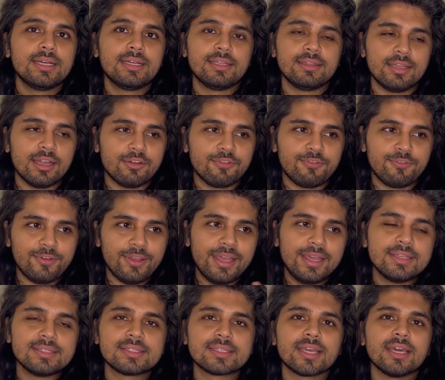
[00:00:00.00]
that
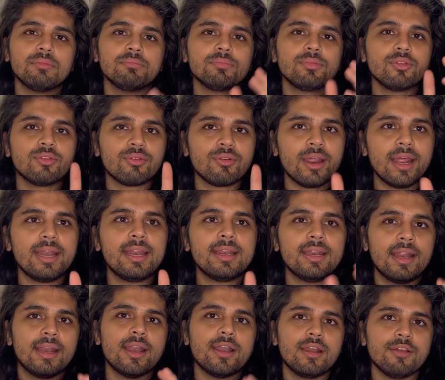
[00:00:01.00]
phase can be really,
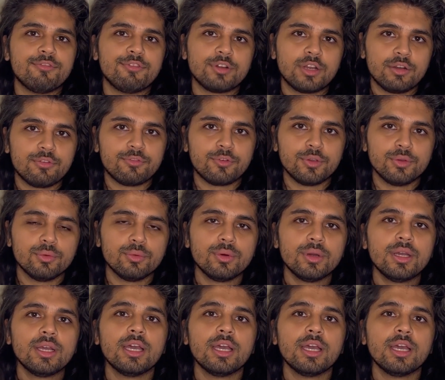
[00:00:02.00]
really difficult for you.